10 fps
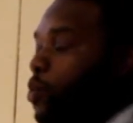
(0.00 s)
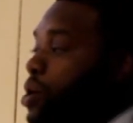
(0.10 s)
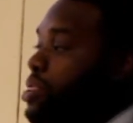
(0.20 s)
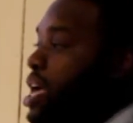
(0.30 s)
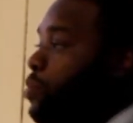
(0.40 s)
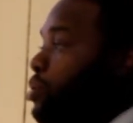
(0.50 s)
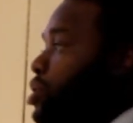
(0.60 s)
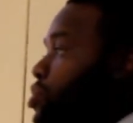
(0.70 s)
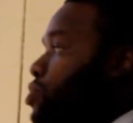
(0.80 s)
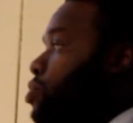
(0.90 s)
What they will
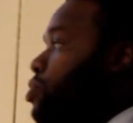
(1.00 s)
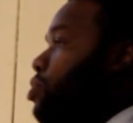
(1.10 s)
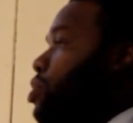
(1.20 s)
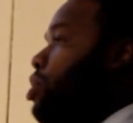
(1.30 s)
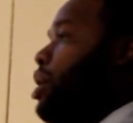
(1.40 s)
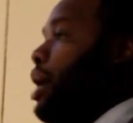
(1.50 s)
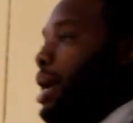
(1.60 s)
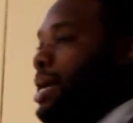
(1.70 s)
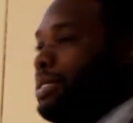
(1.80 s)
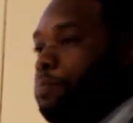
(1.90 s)
do
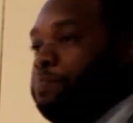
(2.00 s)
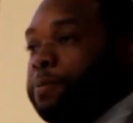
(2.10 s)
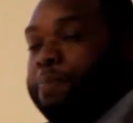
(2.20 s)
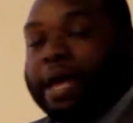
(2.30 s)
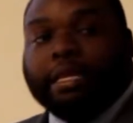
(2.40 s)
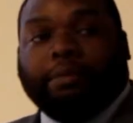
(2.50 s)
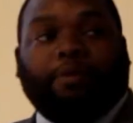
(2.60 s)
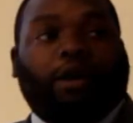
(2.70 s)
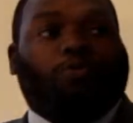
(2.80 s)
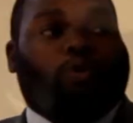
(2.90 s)
is dependent
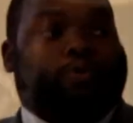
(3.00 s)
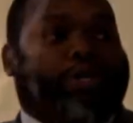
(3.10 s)
upon what we